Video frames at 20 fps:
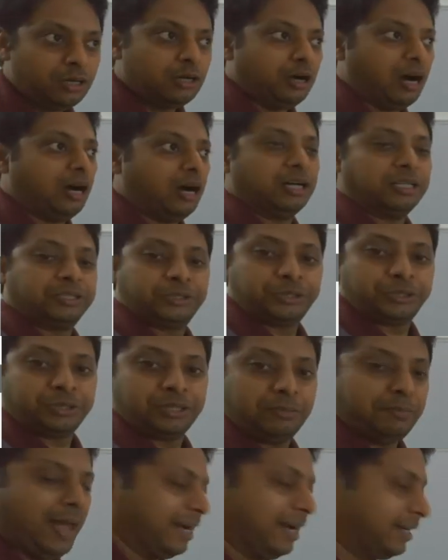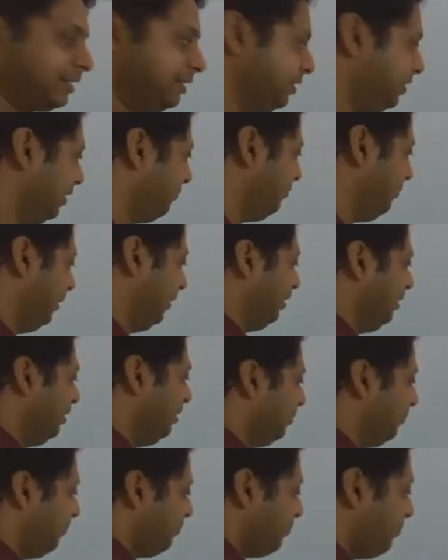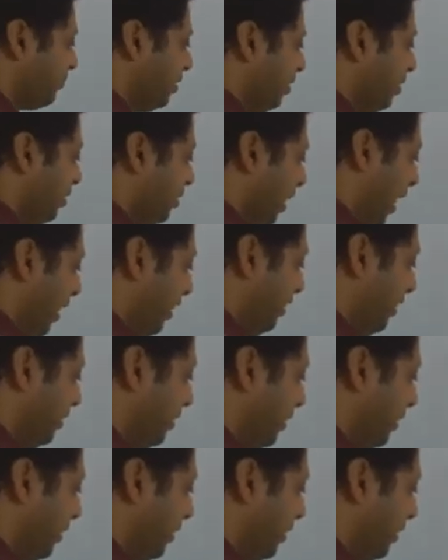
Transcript: Earth's magnetic field, and it